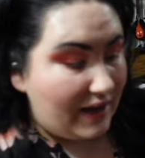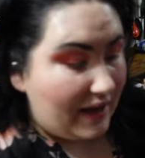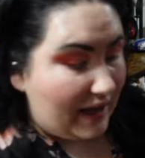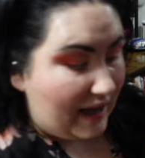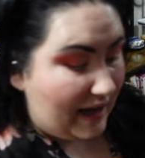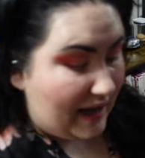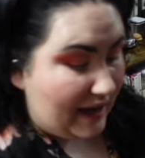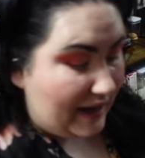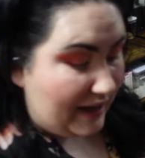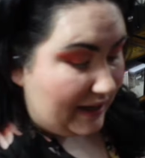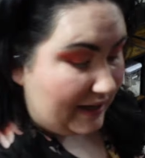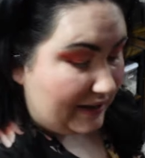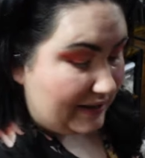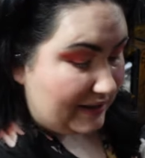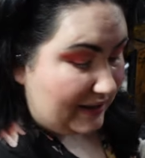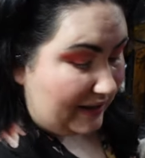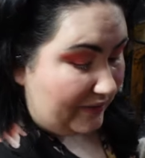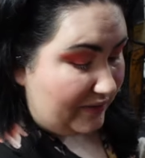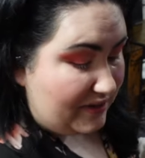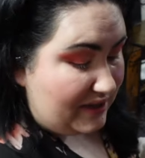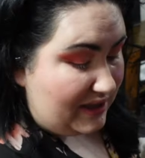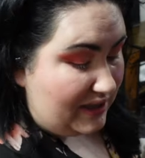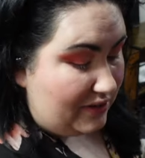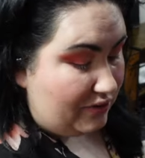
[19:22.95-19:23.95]
And I
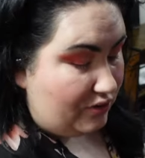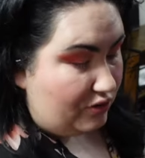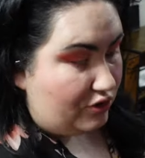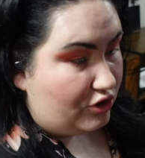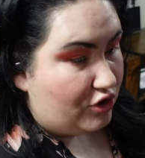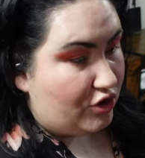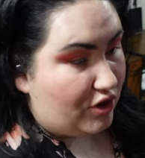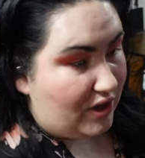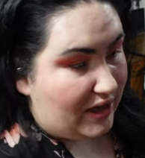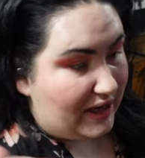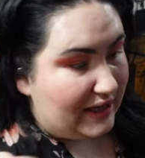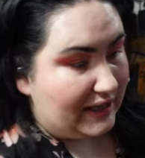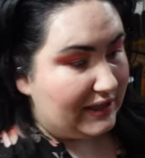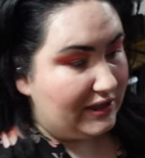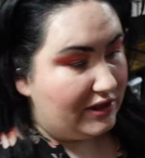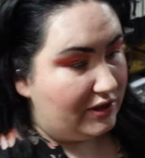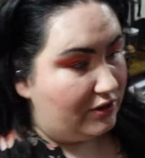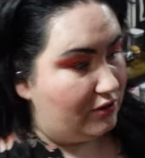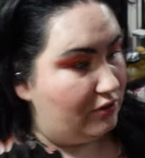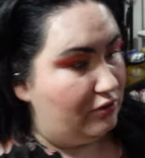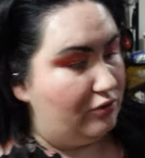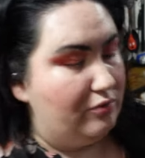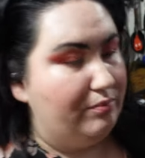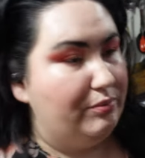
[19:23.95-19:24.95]
was either trying
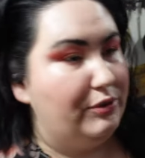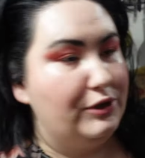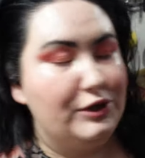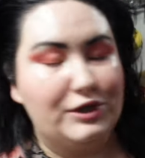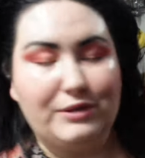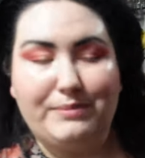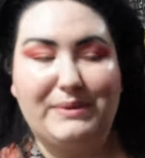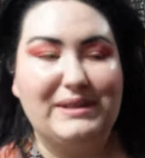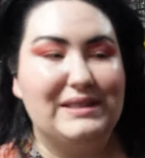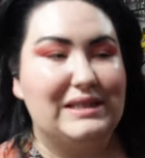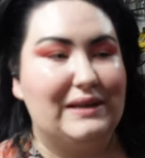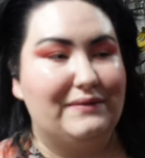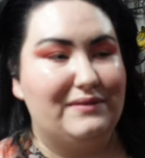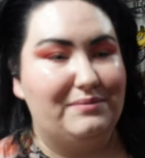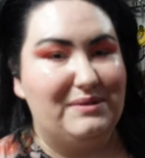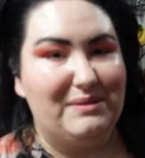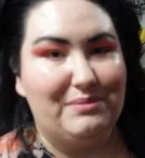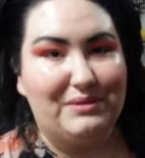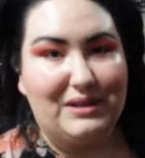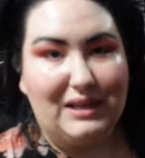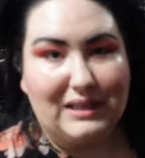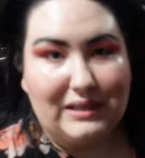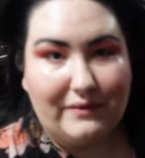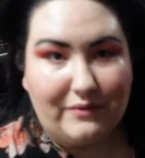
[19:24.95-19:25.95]
to push myself to be
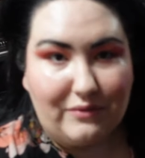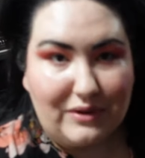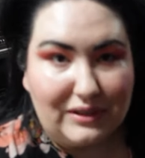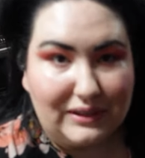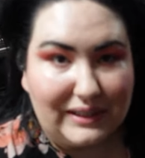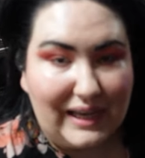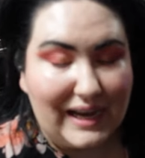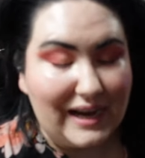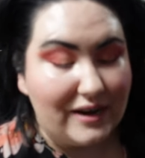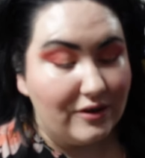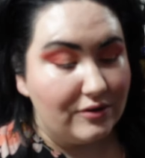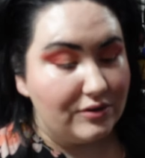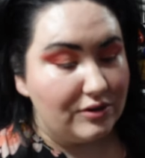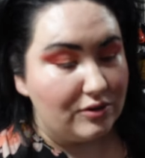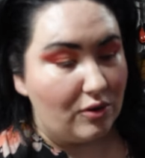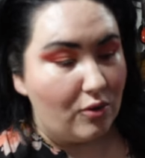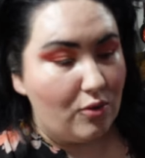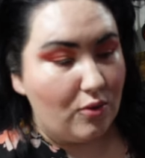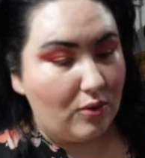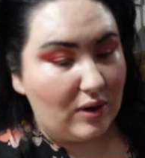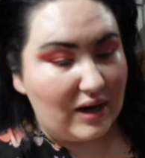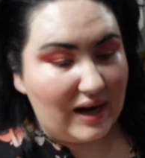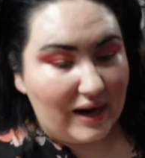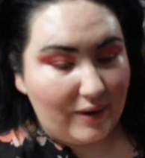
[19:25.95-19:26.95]
productive around the house
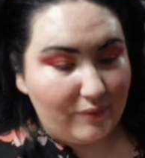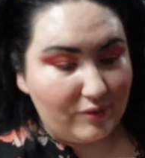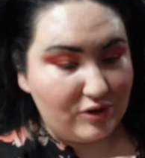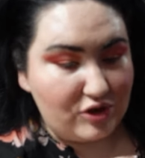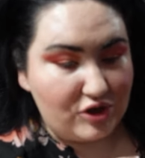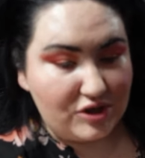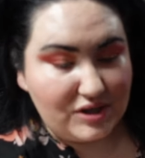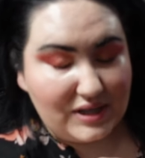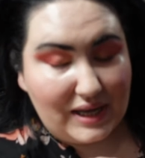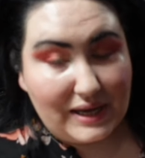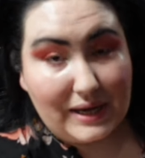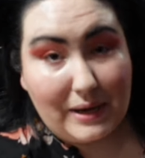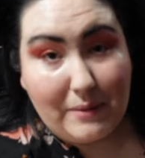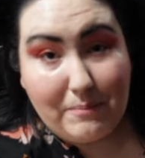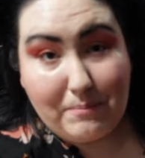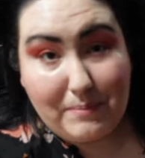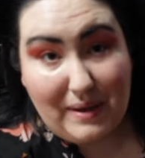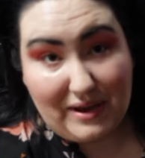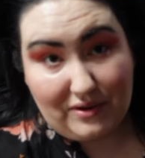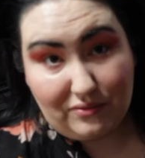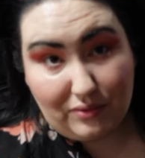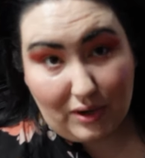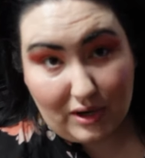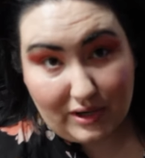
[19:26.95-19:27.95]
or I was just like
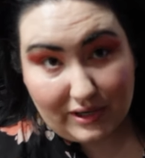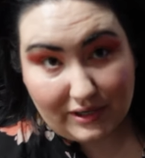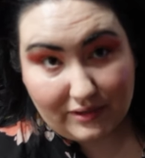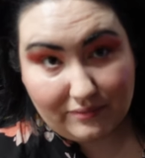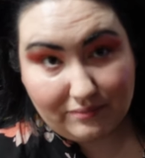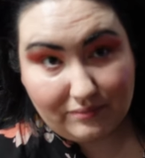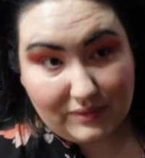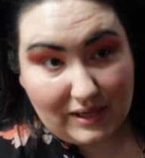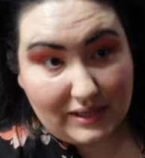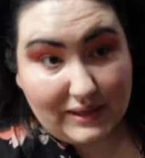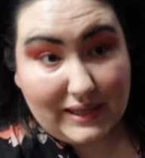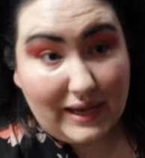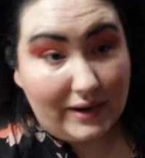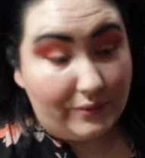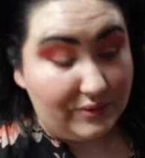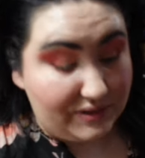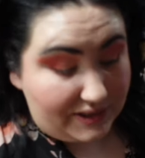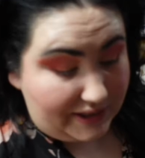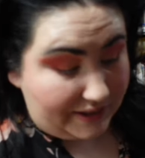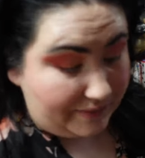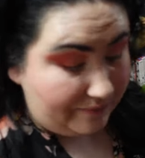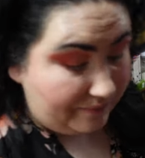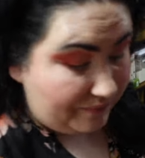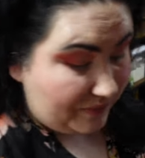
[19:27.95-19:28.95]
bed rotting, and that was
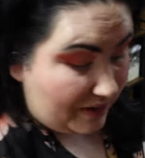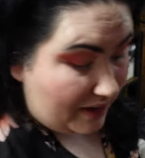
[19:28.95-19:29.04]
it.